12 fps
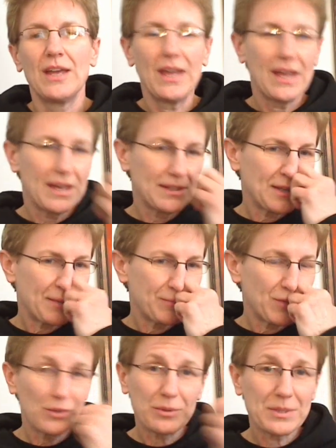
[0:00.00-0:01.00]
And um,
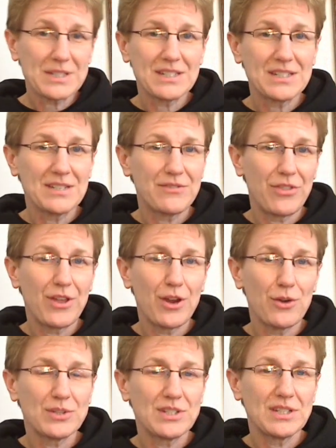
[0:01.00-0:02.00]
the only reason he's even
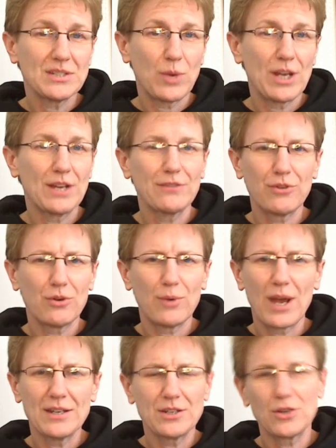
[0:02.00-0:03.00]
there is he's waiting for a
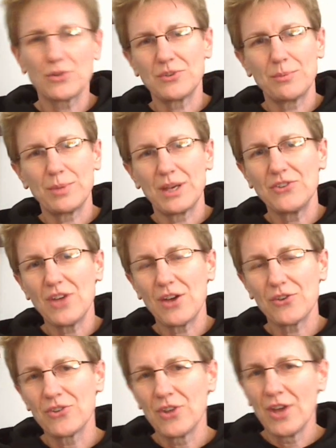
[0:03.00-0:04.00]
ride to go someplace
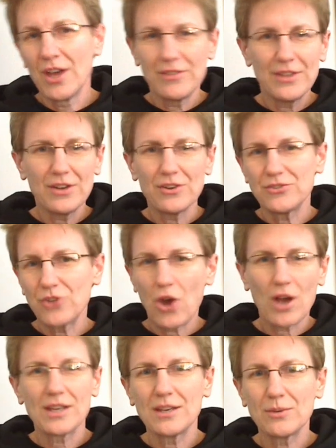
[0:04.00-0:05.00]
else. They're
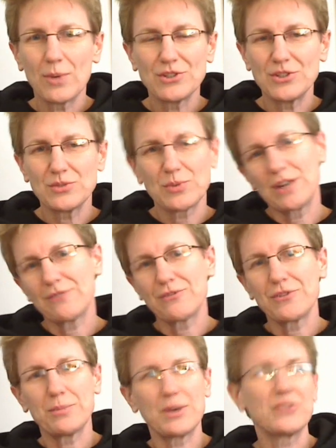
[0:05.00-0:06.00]
talking while she's waiting
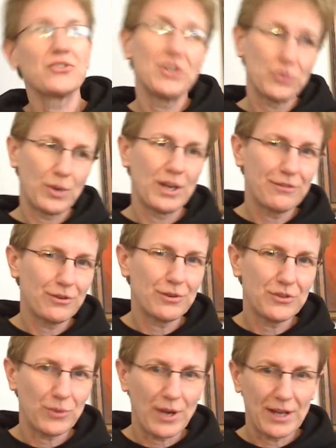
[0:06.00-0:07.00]
for the bus and he's waiting for
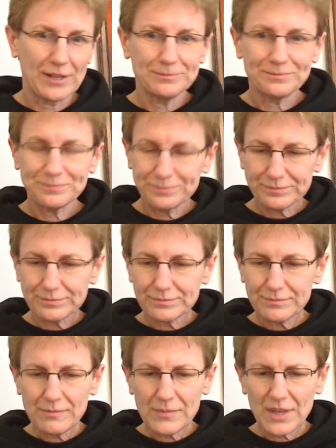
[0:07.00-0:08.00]
his ride.
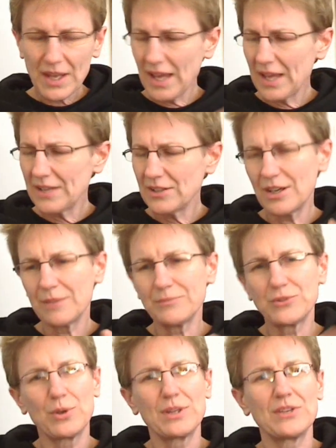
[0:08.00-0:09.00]
And um,
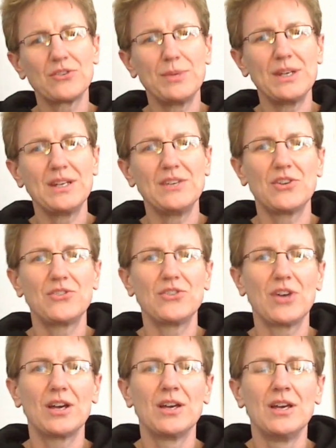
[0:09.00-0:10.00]
during this meet, he says
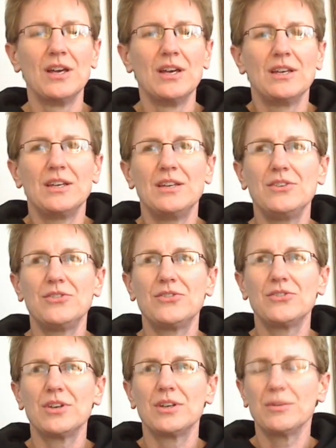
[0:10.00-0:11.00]
uh,
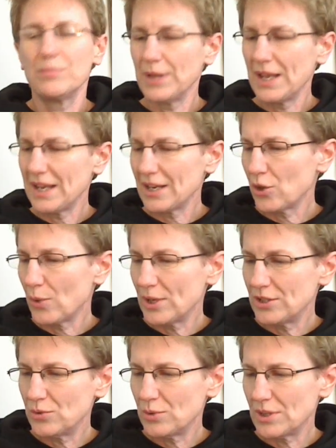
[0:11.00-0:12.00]
he's planning on
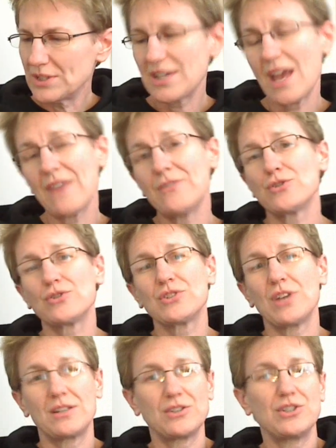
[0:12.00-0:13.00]
going to a scavenger
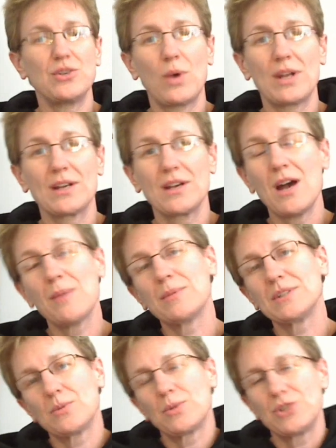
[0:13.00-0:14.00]
site. Does she want to
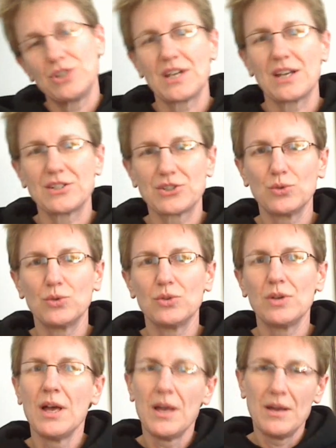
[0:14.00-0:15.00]
come? So, well, she's got
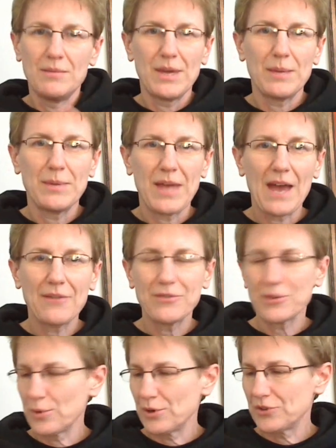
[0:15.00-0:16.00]
school, maybe
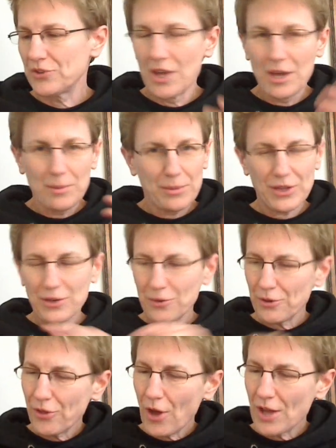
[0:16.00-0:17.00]
afterwards. But then
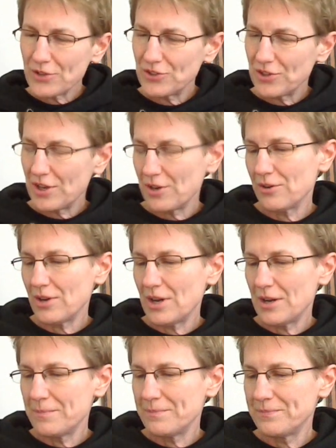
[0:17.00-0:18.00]
her thoughts, you hear,
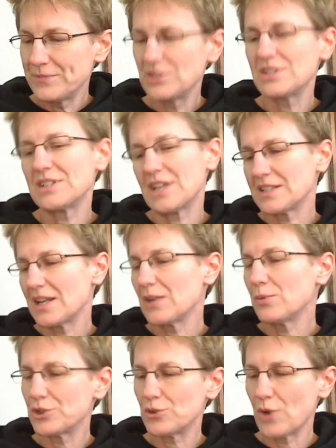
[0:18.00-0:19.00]
um, she says, I said
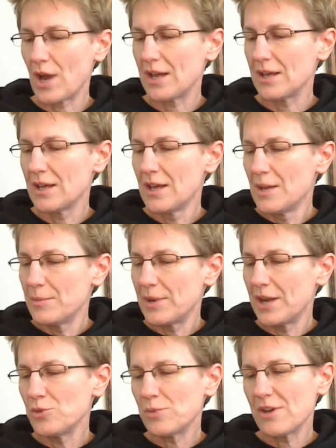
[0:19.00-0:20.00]
I would try, but
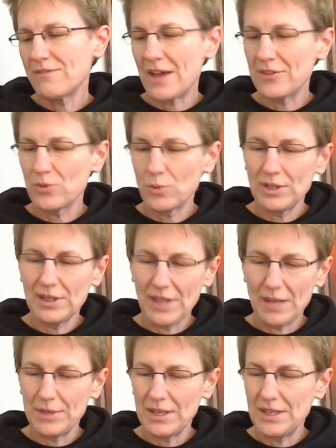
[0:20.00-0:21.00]
I knew my father wouldn't
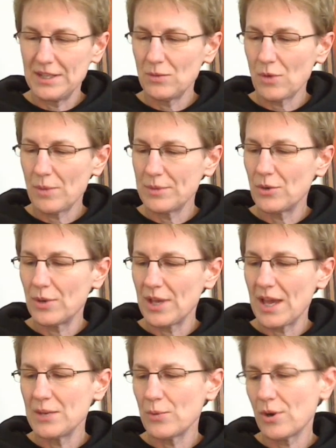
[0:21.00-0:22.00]
let me. He didn't want me
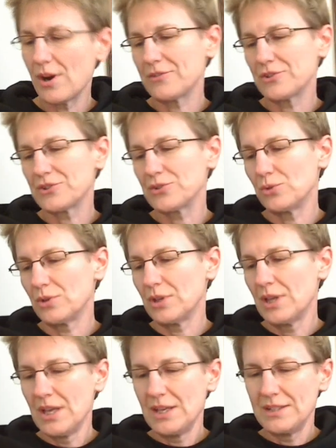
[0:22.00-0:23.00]
going anywhere after school.